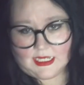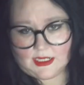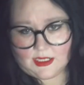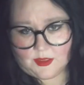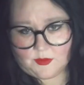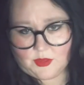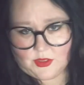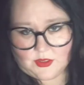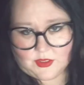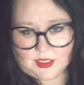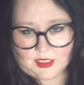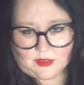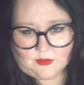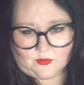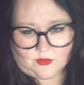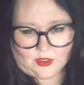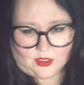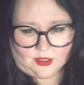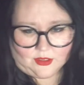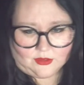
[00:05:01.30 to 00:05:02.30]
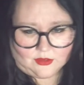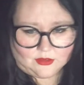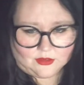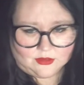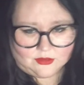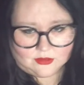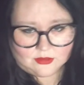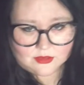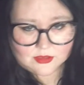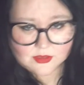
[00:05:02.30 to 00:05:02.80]
up using them for other
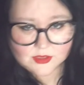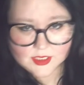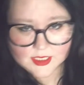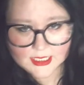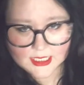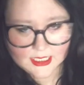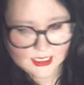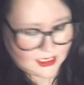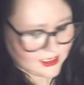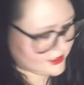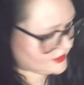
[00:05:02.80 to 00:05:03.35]
signs